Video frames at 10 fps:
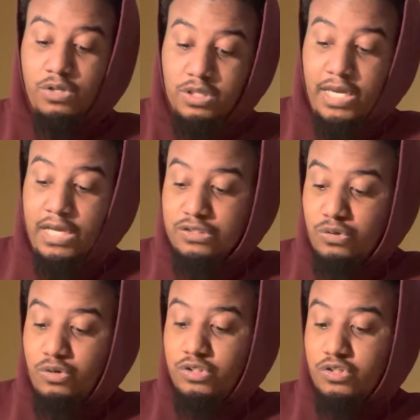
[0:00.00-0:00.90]
Things are
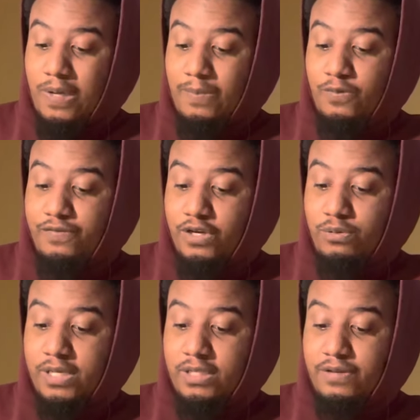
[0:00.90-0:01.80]
going to start moving
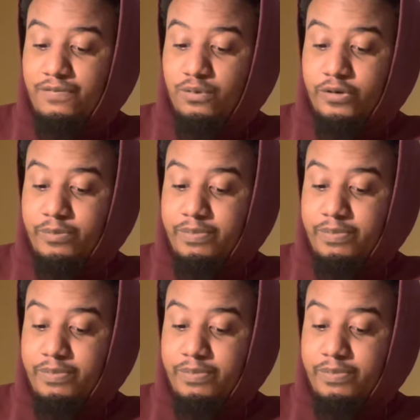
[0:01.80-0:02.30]
quickly for you,